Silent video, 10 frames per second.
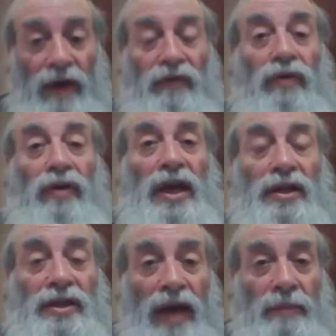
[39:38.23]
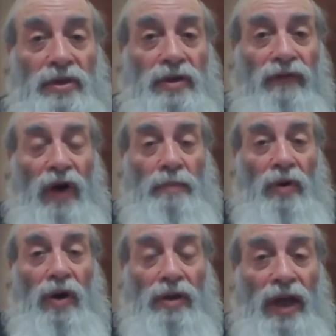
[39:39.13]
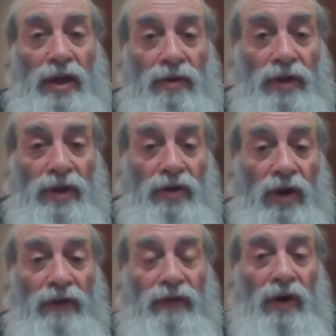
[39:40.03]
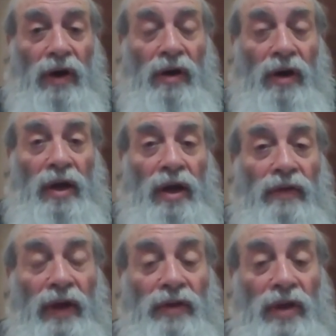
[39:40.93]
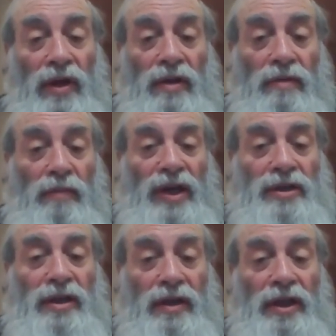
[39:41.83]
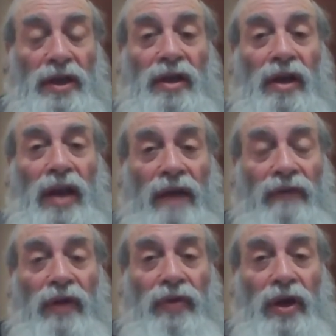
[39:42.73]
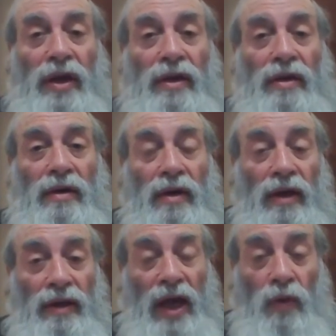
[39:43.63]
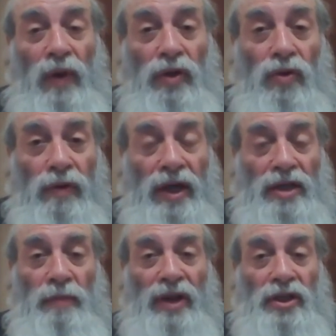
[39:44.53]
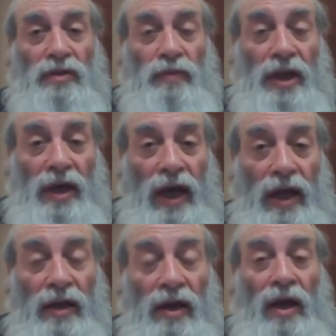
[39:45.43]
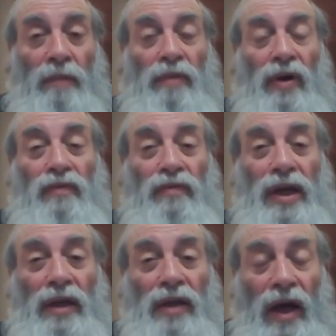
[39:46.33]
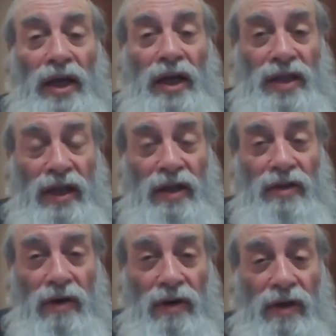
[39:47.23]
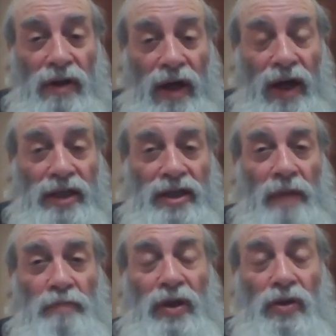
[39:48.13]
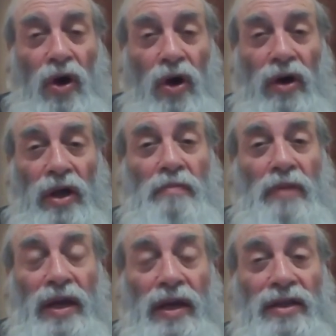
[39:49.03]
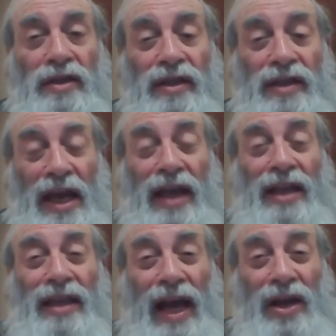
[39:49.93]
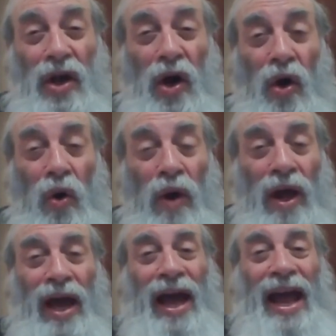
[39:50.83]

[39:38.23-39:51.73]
of Kriyas Yamsuf Haba Aleinu L'Toiva, that the Yidden basically did everything Like, we're doing as much as we can, but realize and internalize that bitachon means, in the end, I know